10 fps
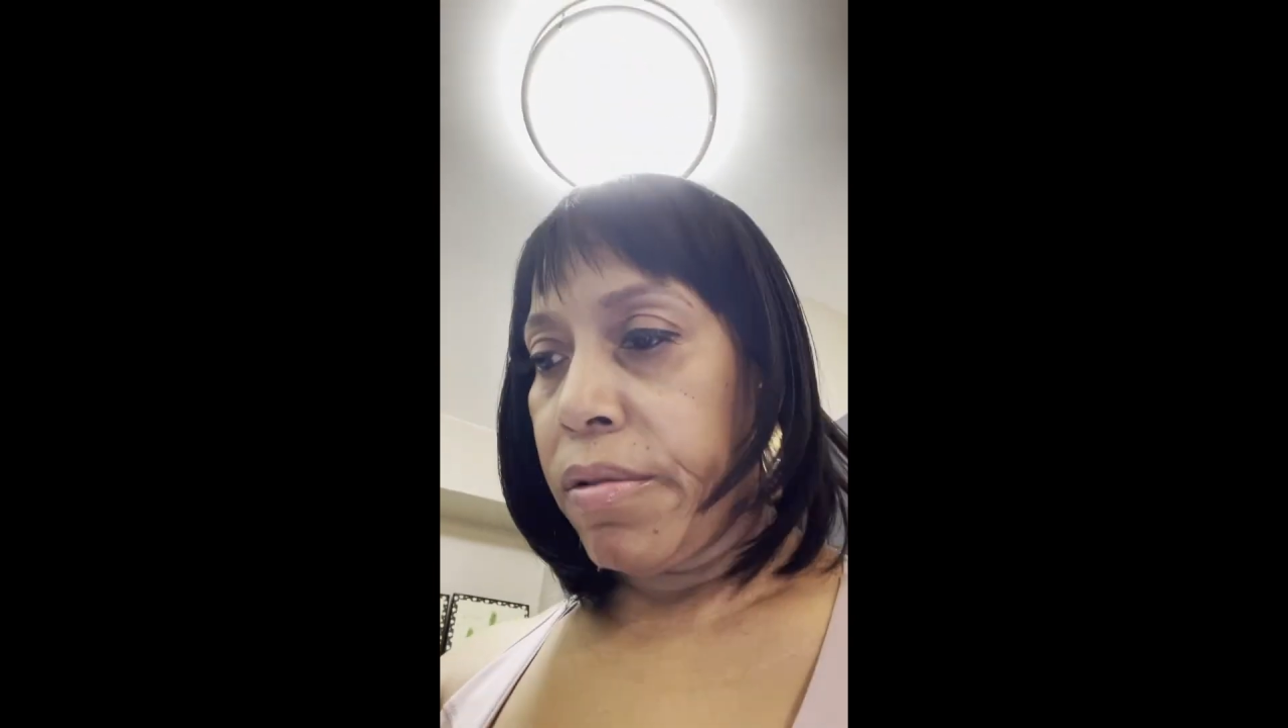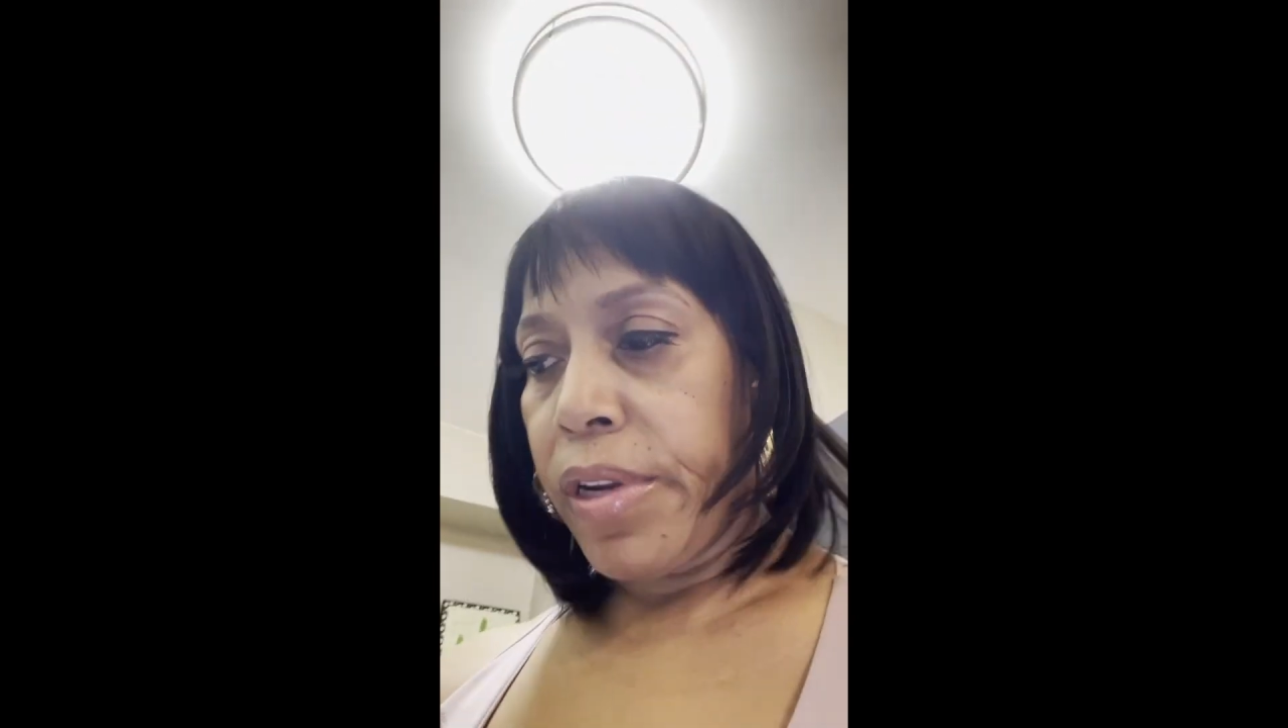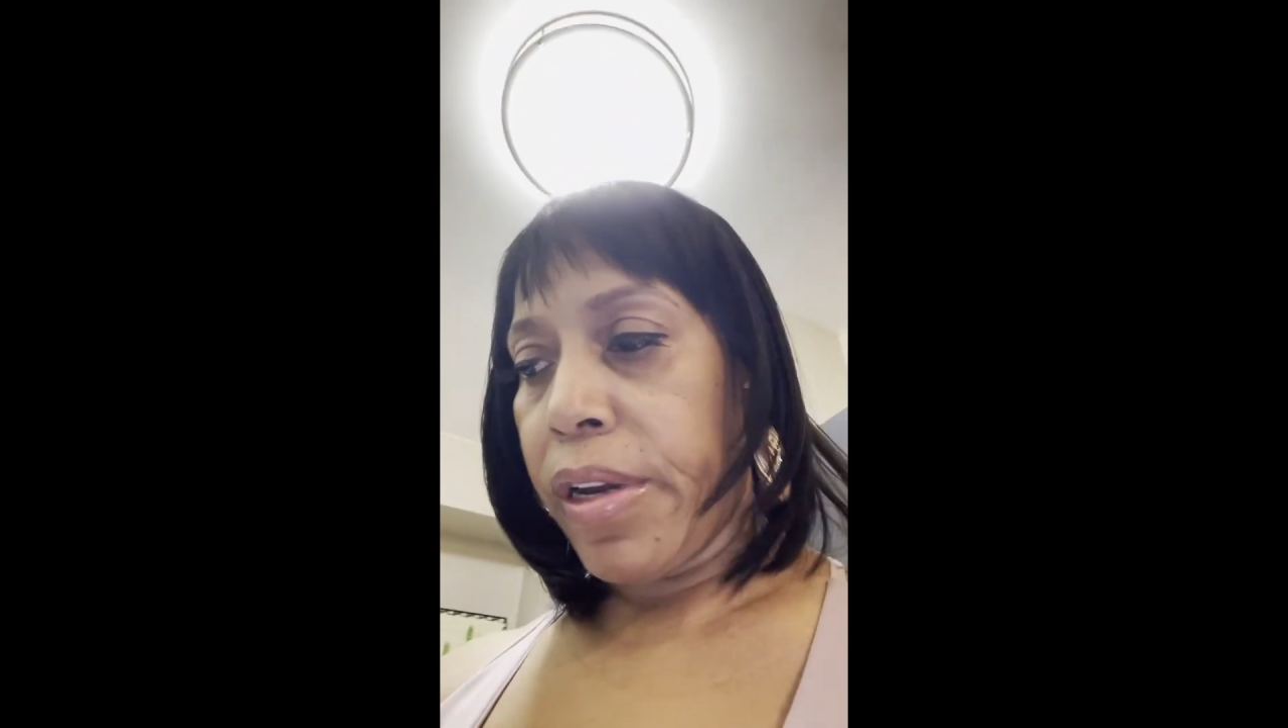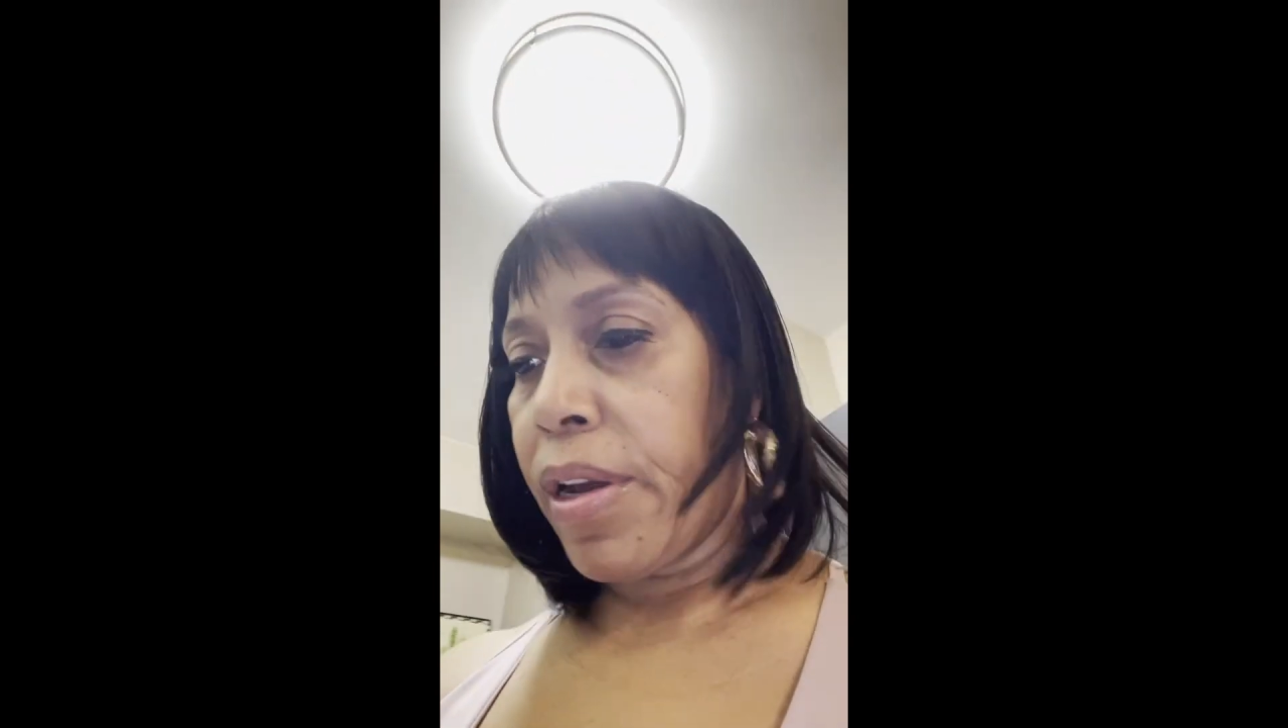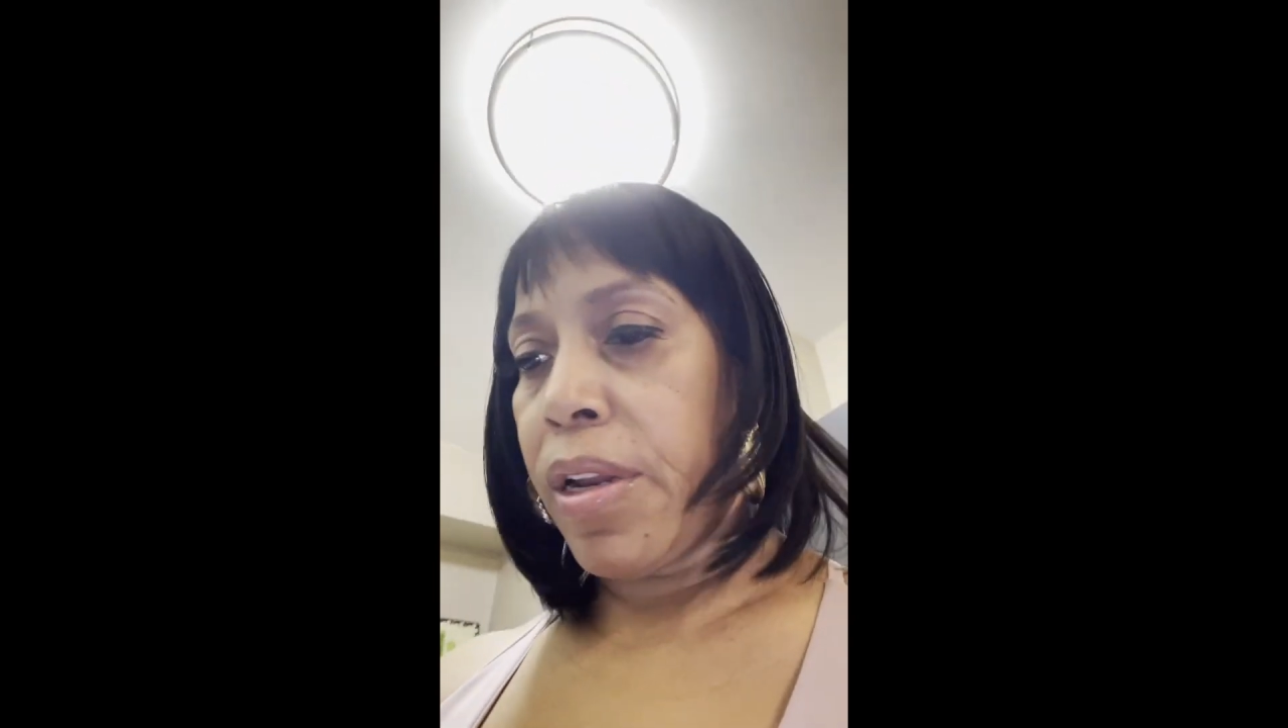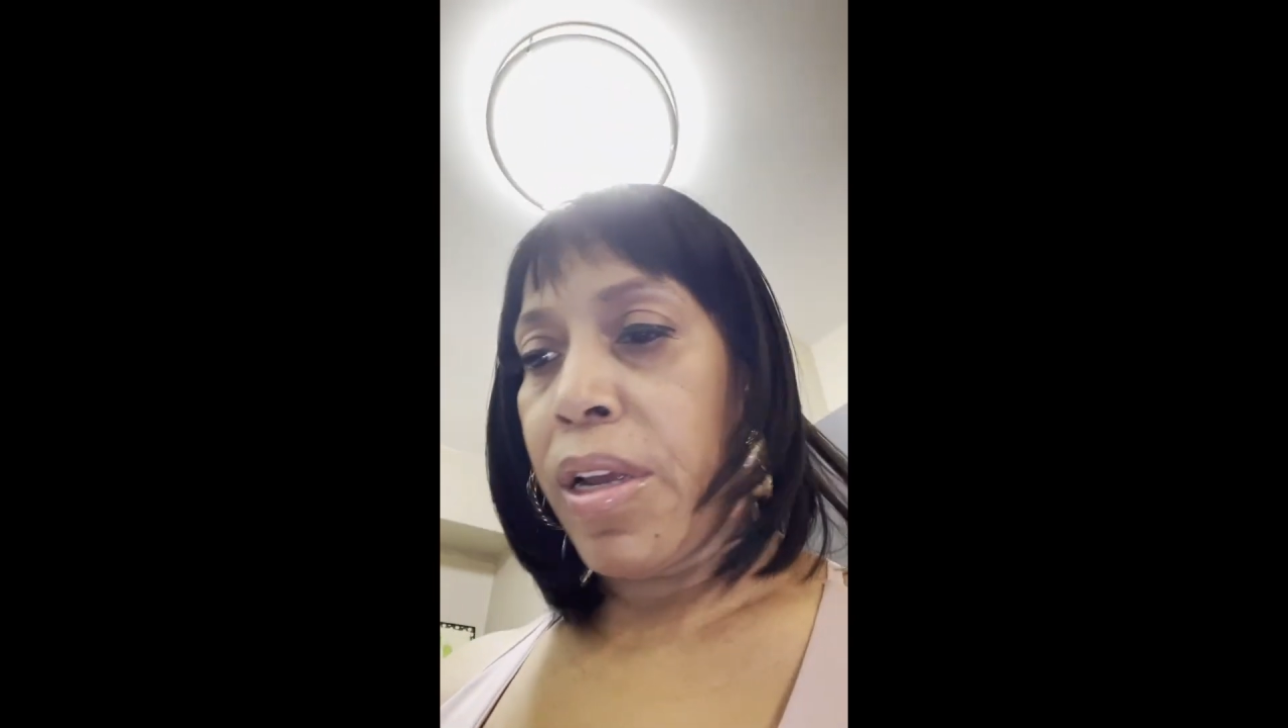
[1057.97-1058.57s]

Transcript: now,